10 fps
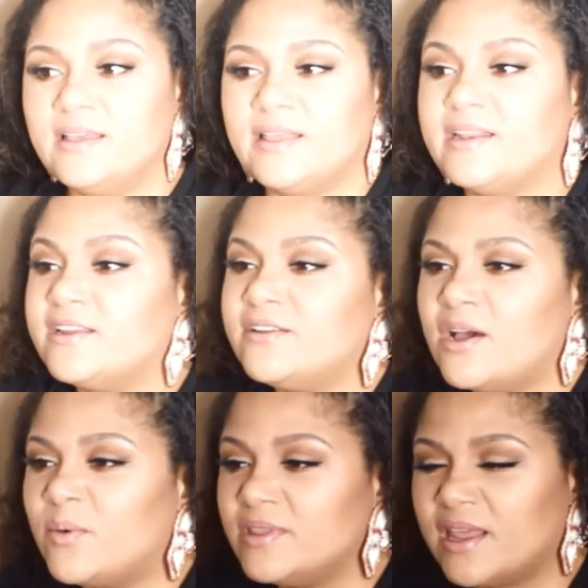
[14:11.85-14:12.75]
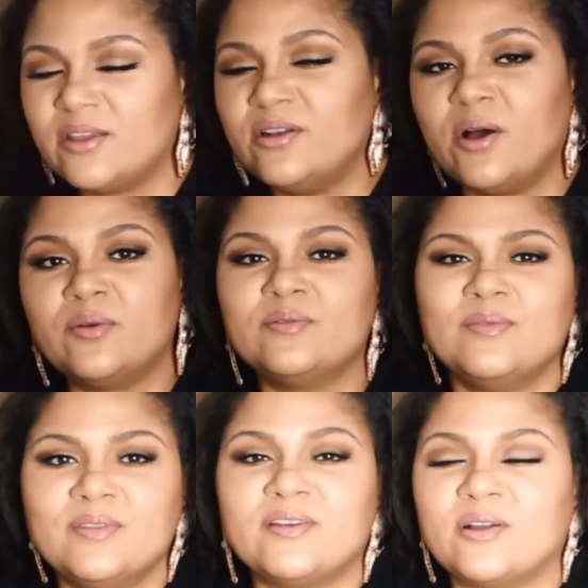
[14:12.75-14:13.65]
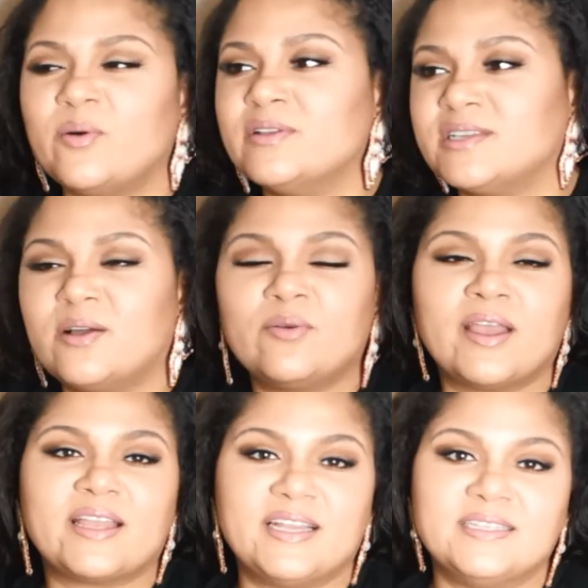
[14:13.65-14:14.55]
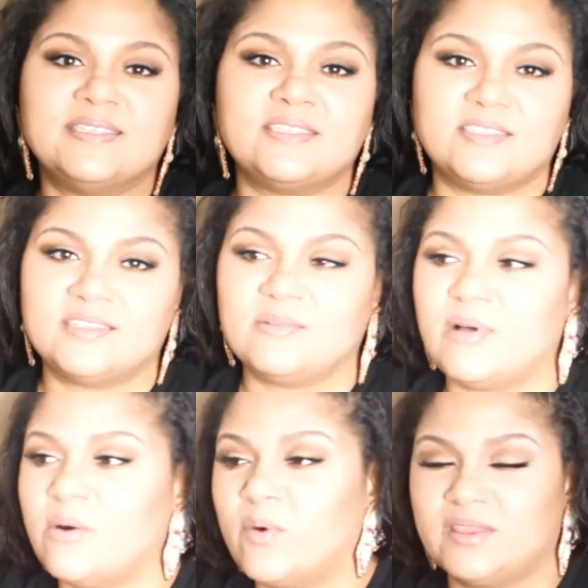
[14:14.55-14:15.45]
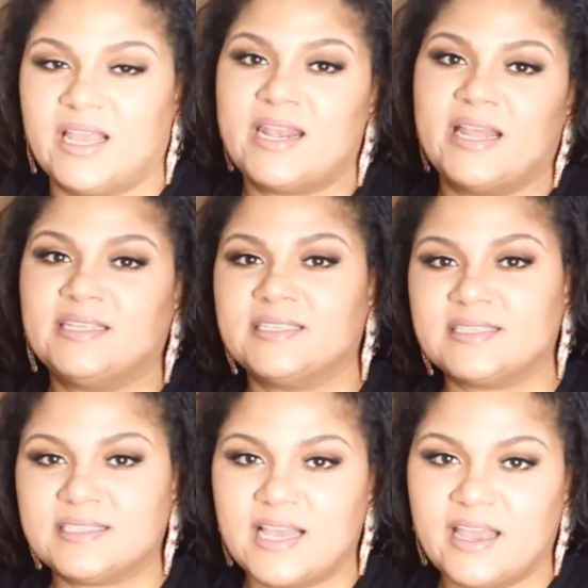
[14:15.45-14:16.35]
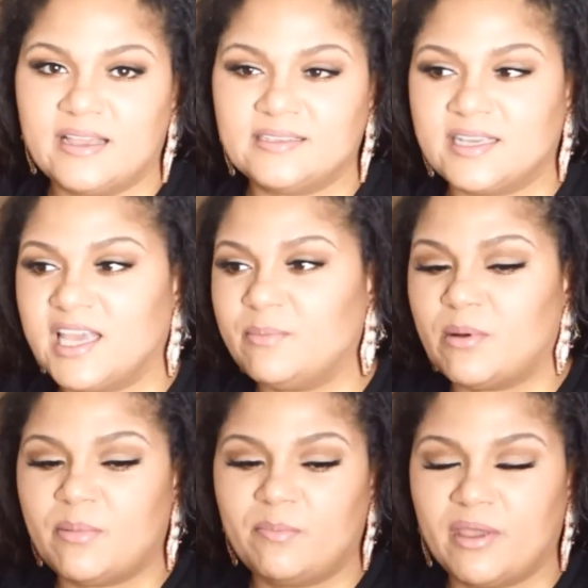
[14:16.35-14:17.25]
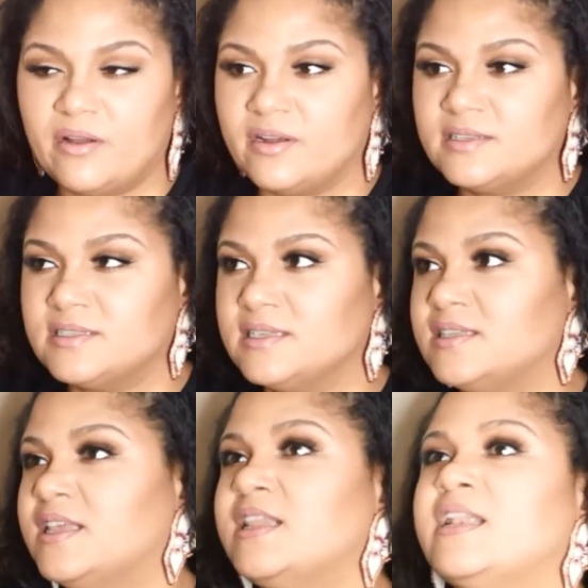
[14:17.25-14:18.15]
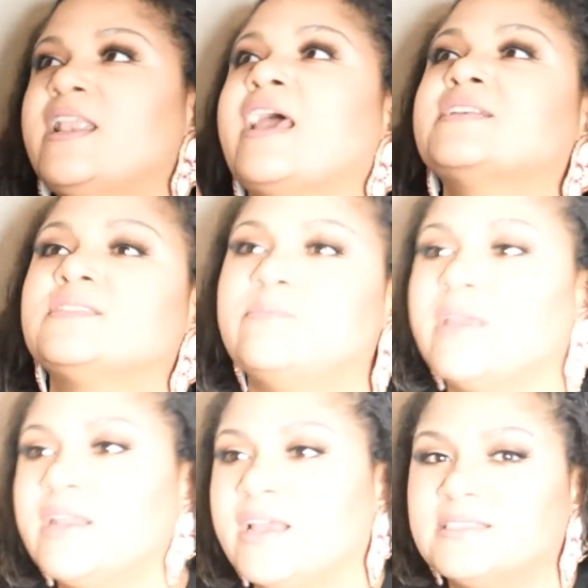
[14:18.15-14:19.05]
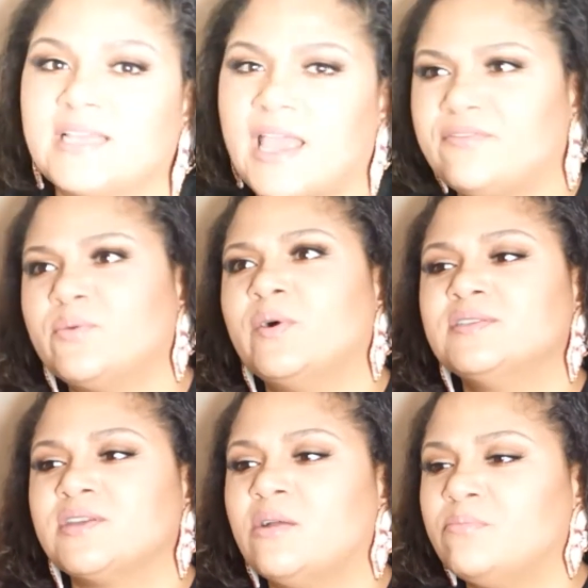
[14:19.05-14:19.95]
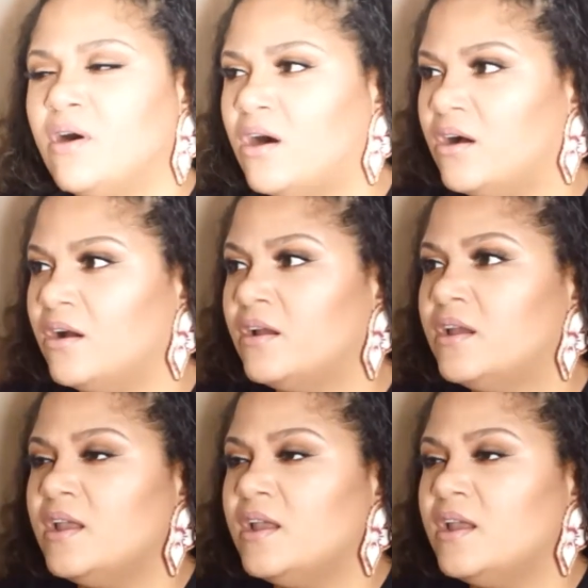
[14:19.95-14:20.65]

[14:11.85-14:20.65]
They didn't know when, you know, they're going to go get conditioned about what they need to say to keep up appearances. And then the next meeting, it's like everyone's on par.